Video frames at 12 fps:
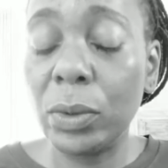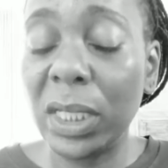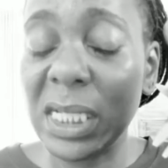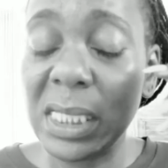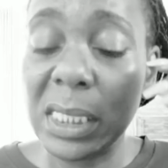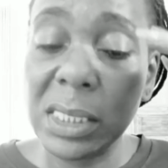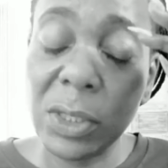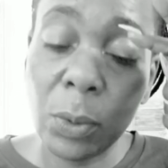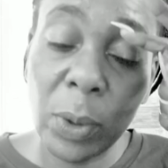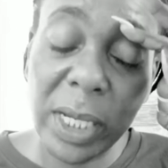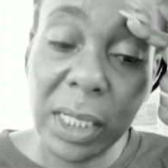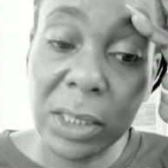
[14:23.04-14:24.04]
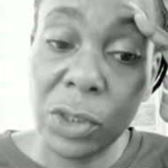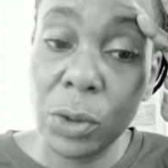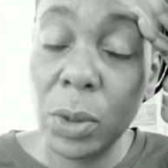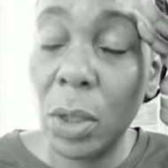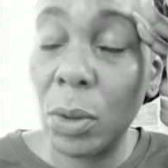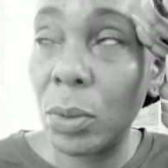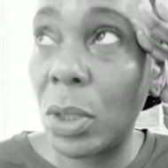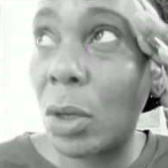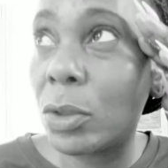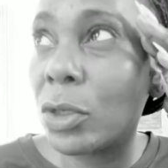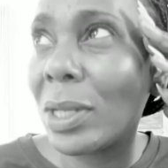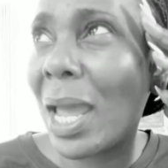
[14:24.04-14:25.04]
listen to readings, you don't know.
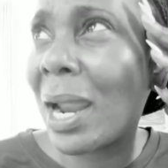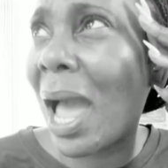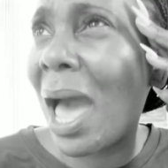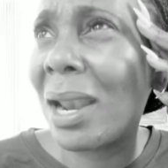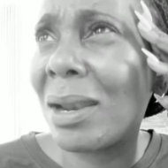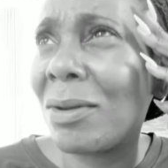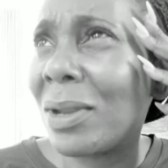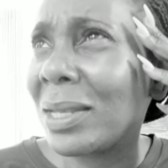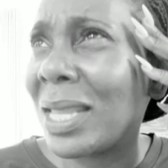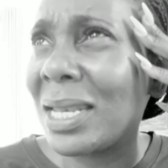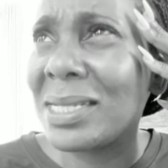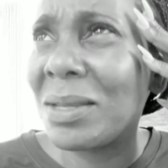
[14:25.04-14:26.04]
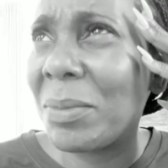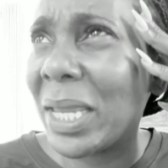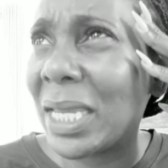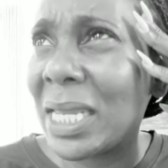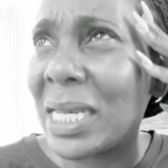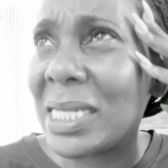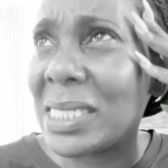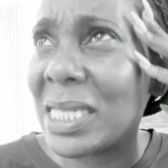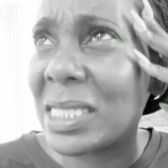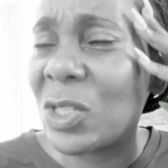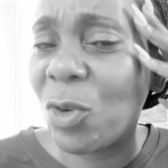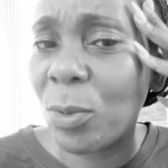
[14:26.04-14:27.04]
You're like, that doesn't make any
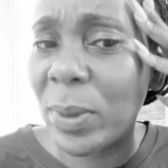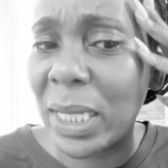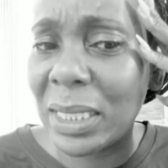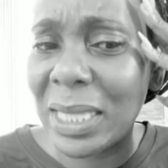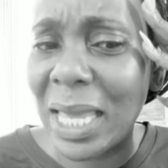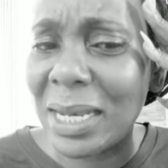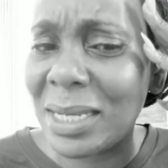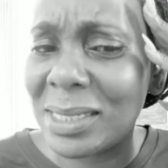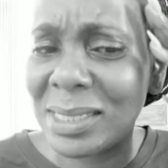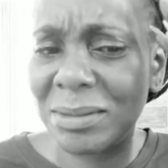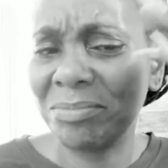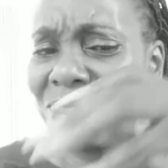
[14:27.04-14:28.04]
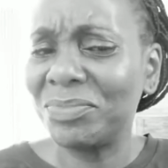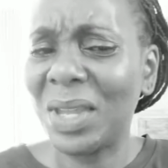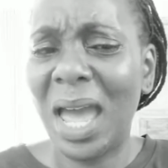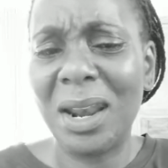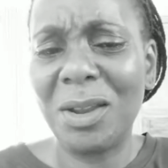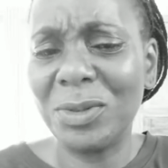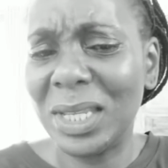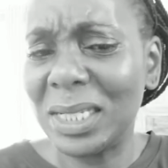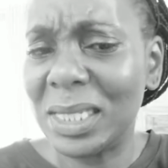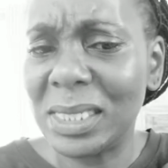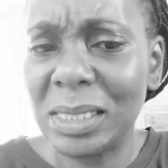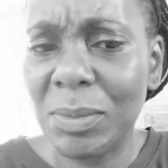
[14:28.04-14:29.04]
sense for me. That doesn't, I don't
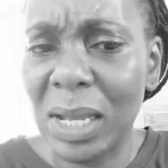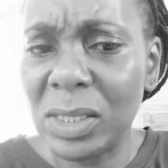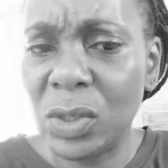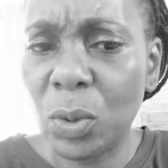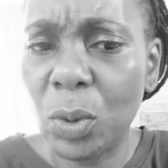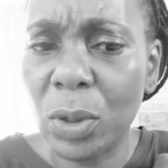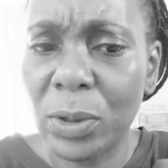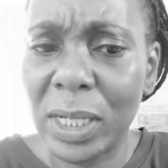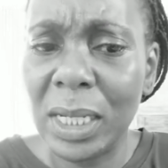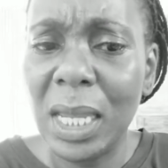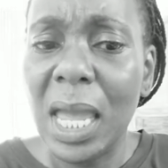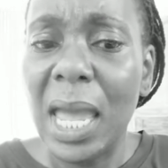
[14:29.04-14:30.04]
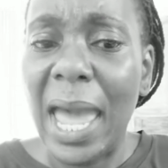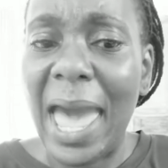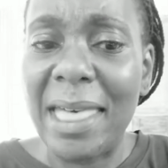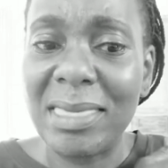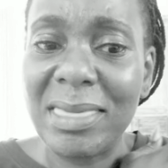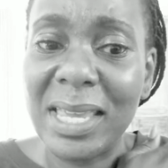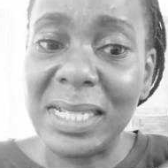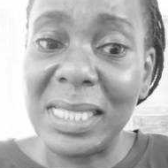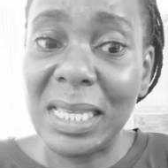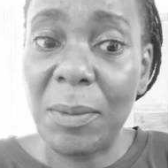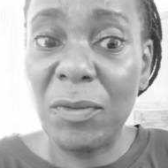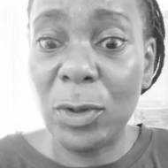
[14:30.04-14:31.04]
think this is my story. And then
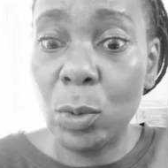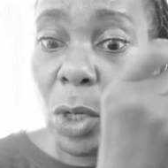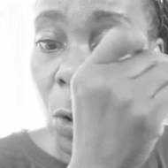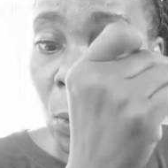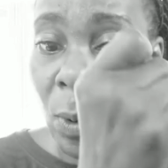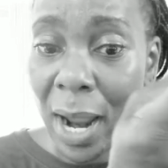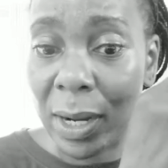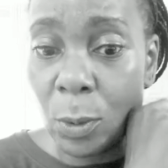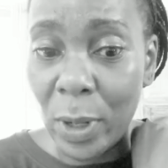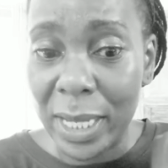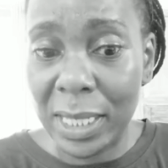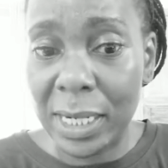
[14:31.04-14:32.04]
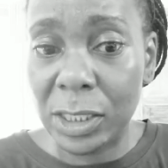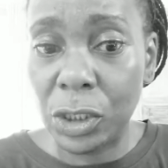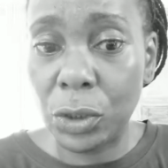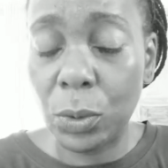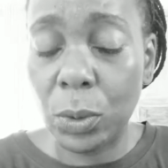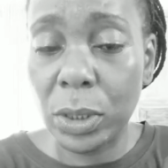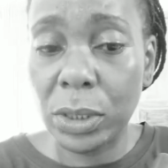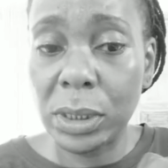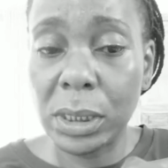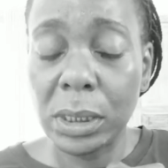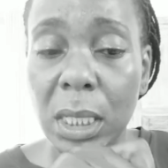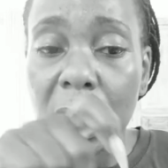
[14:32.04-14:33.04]
some of you know right away that it's yours.
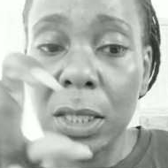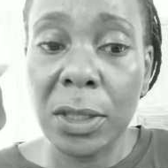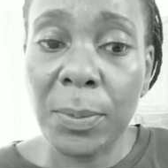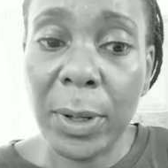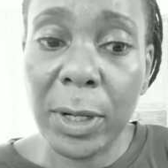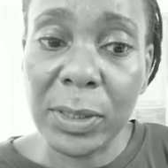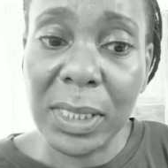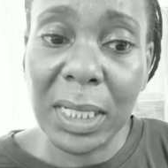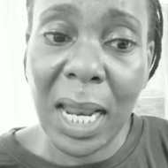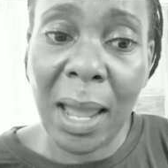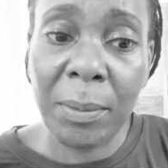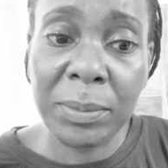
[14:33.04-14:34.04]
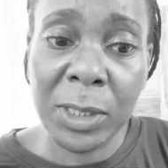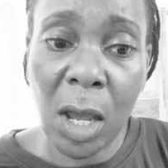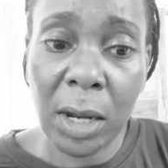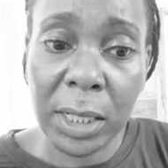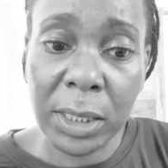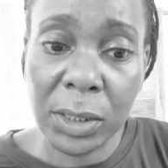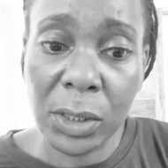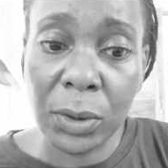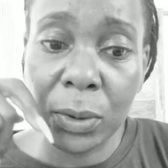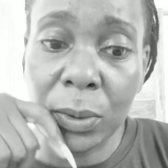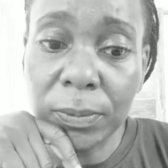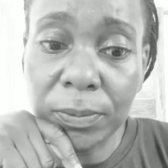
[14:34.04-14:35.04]
The person I'm talking to,